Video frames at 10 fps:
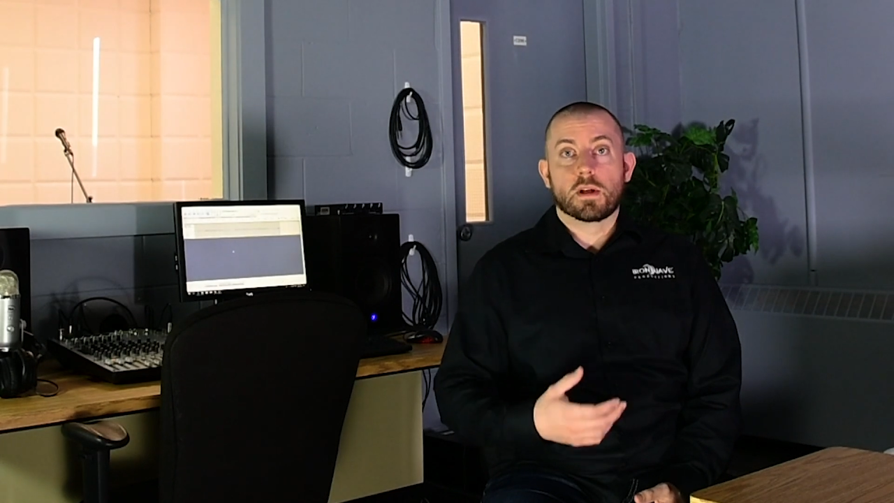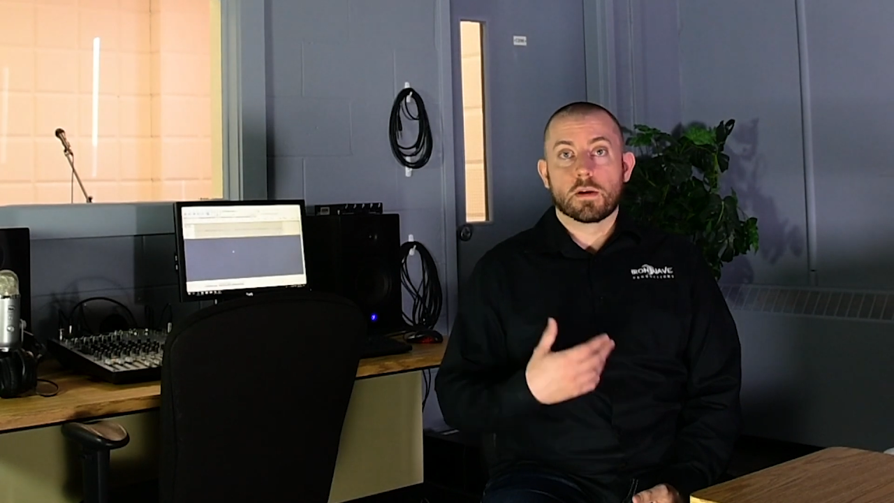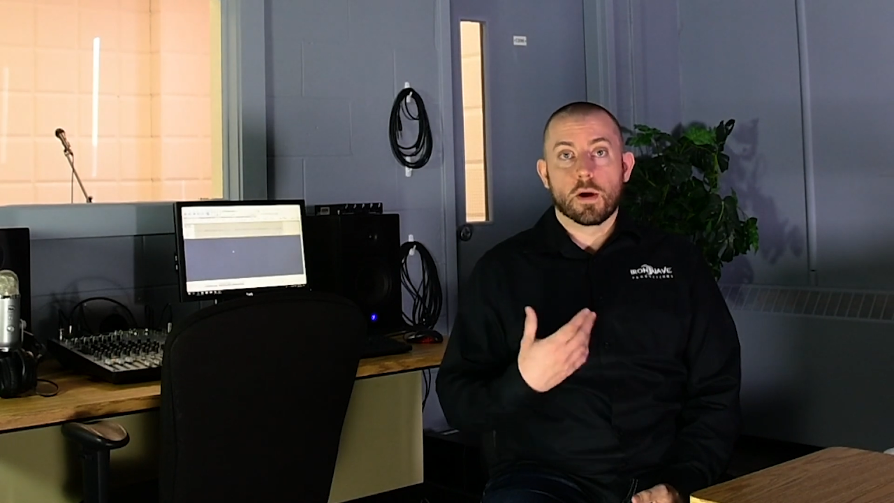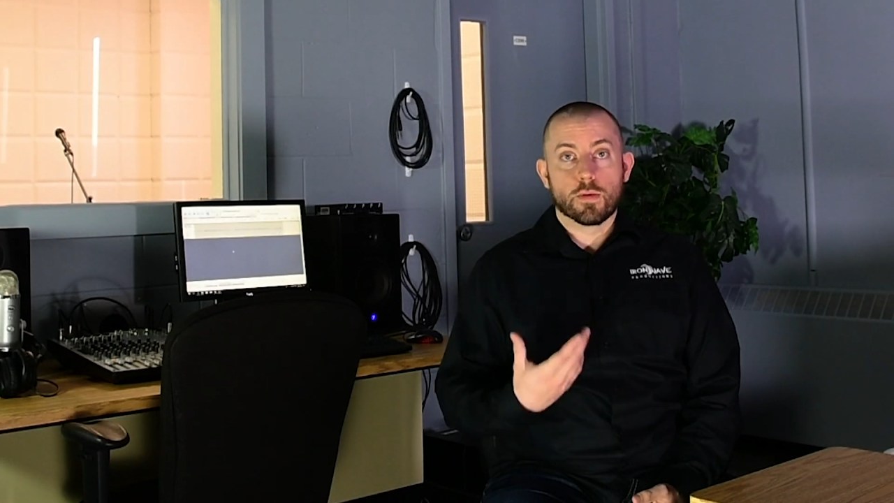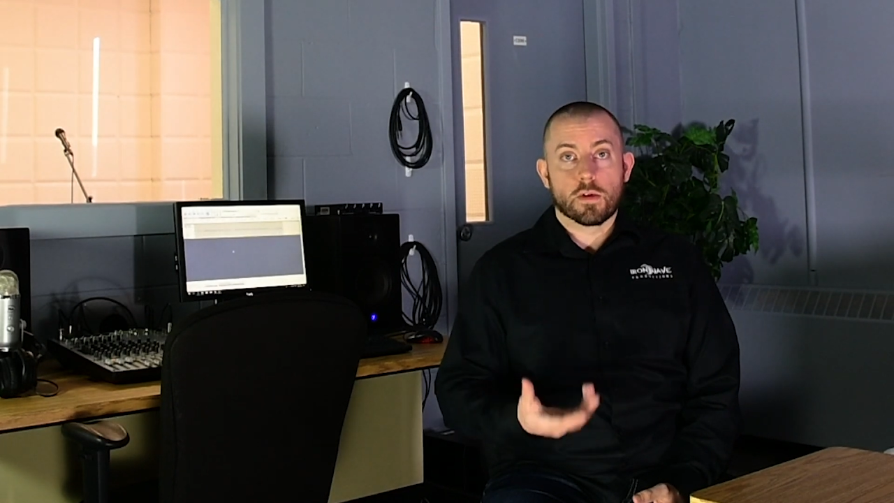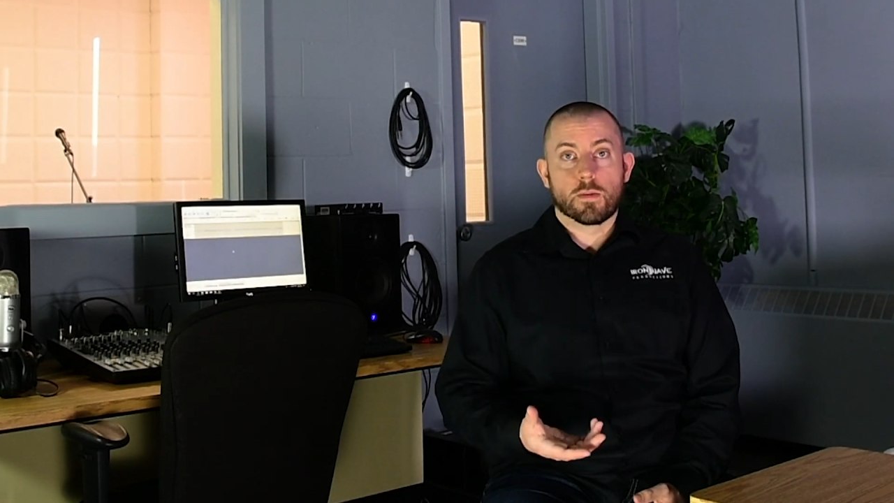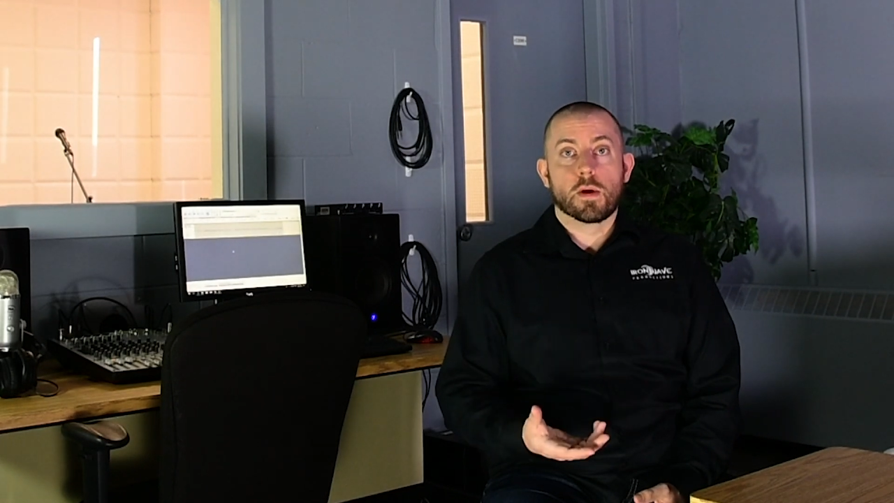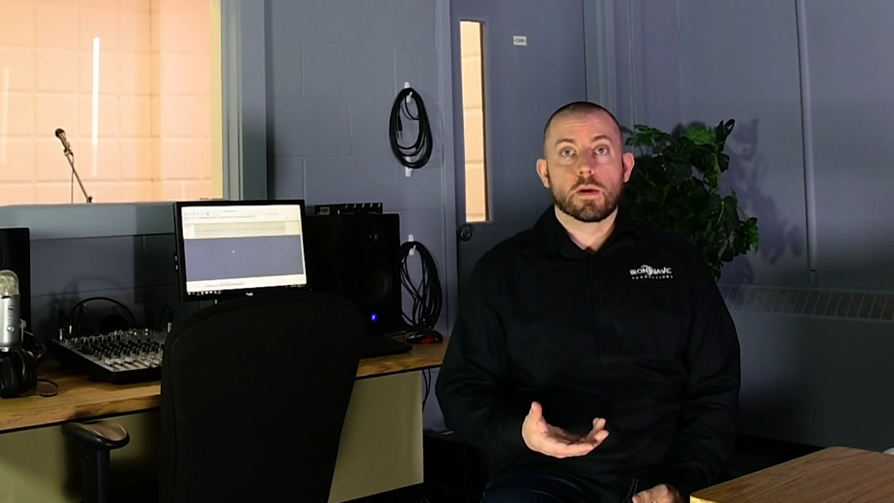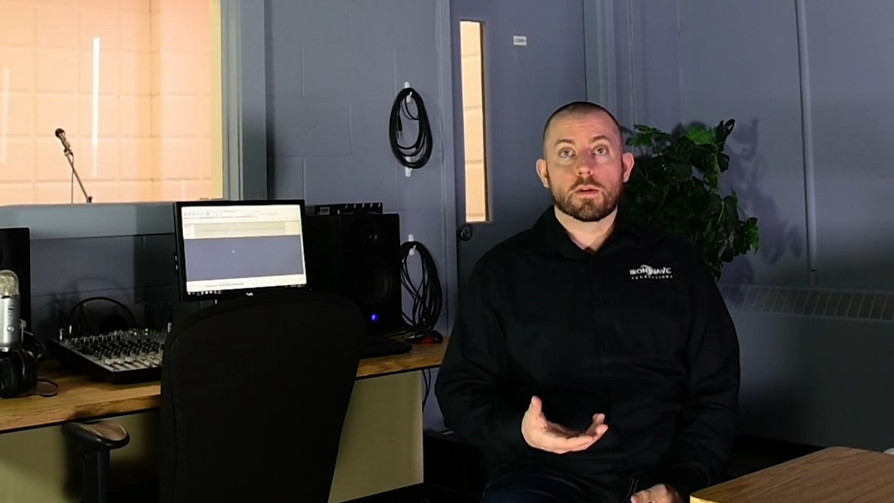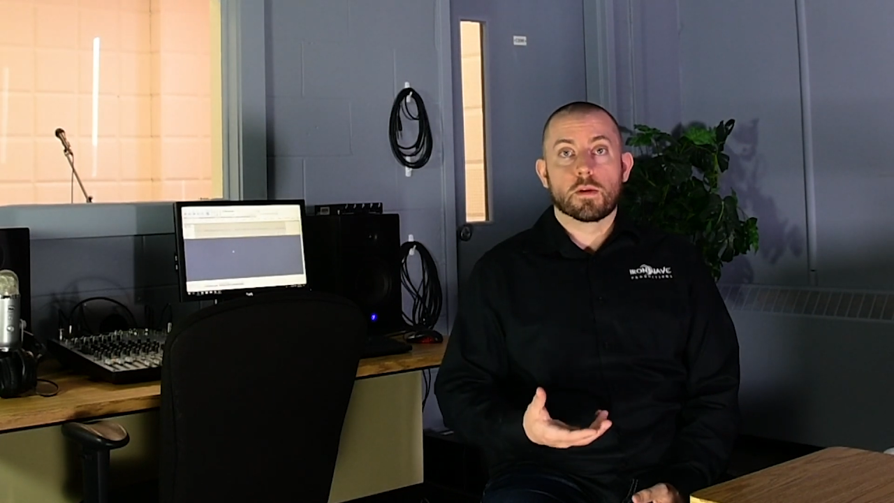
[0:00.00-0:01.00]
and college
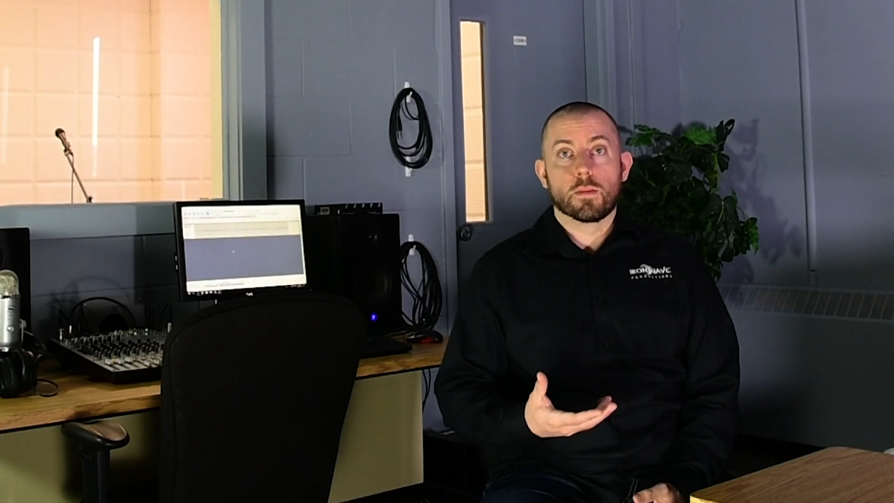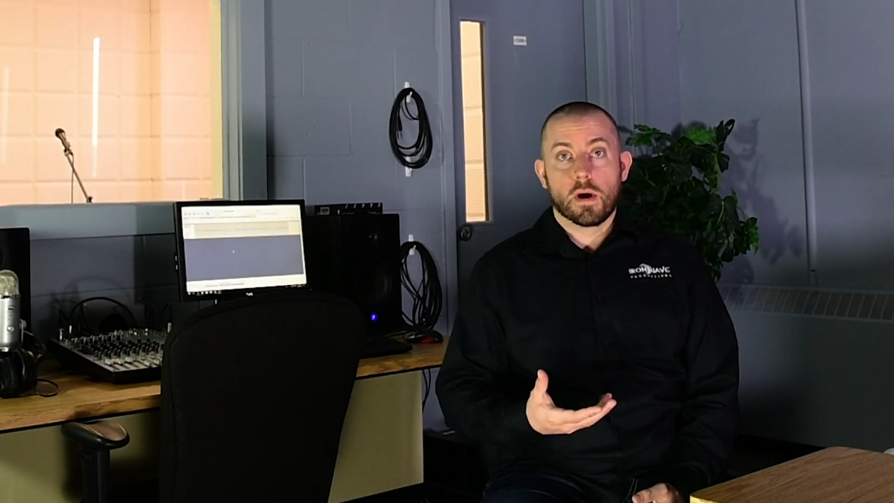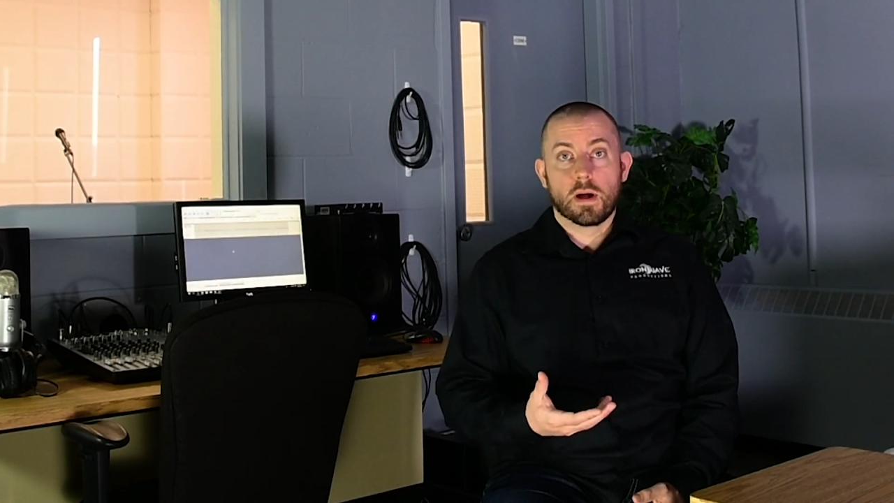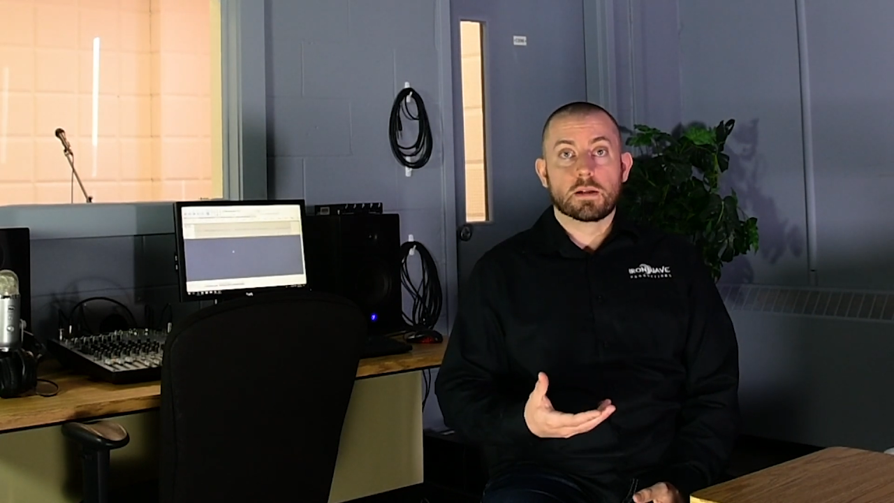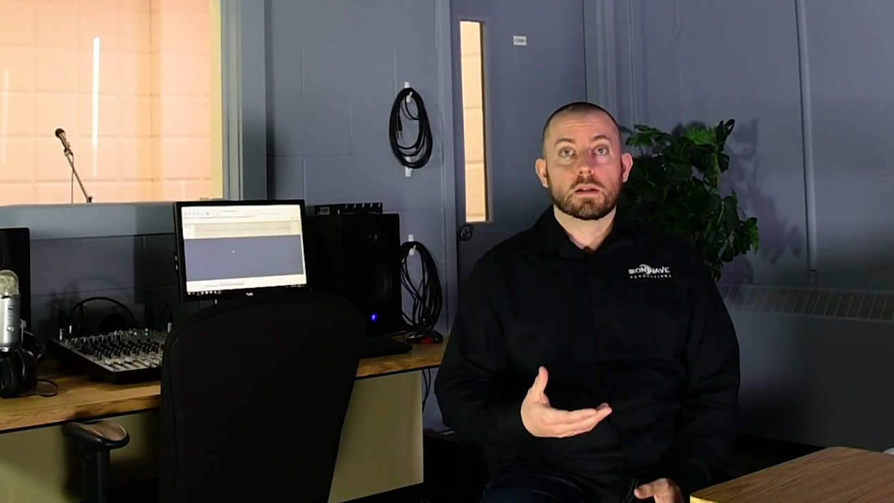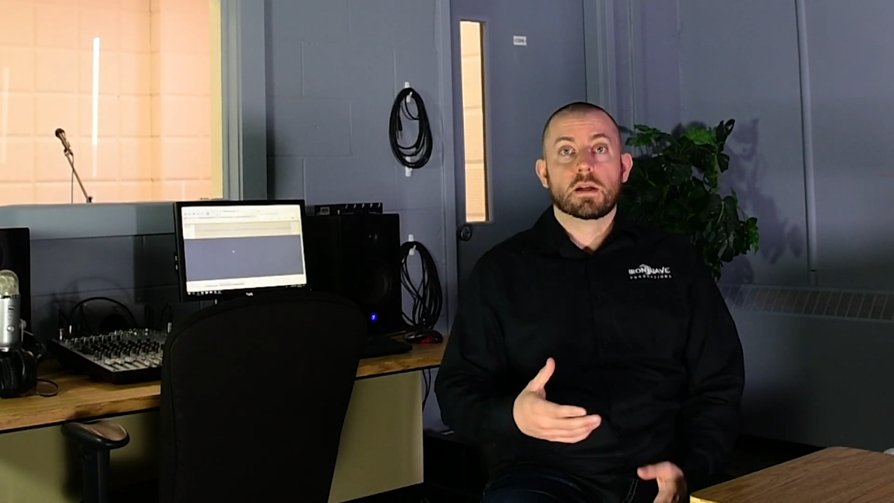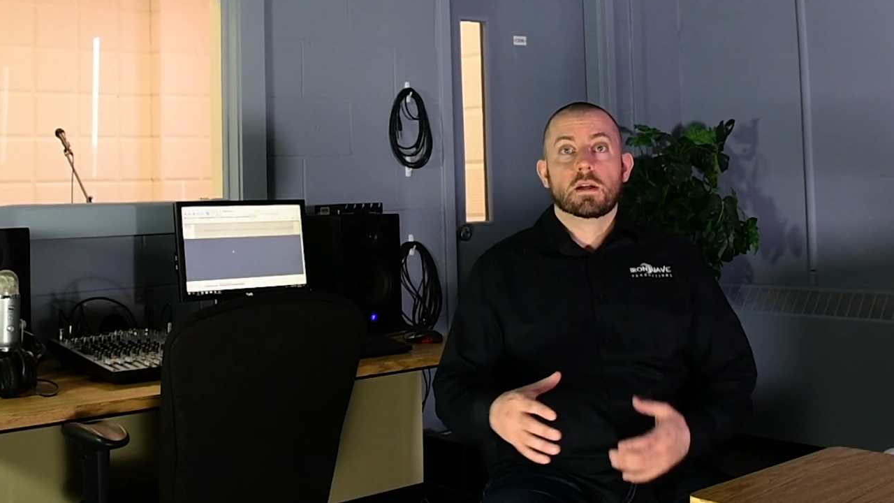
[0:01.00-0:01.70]
experience combined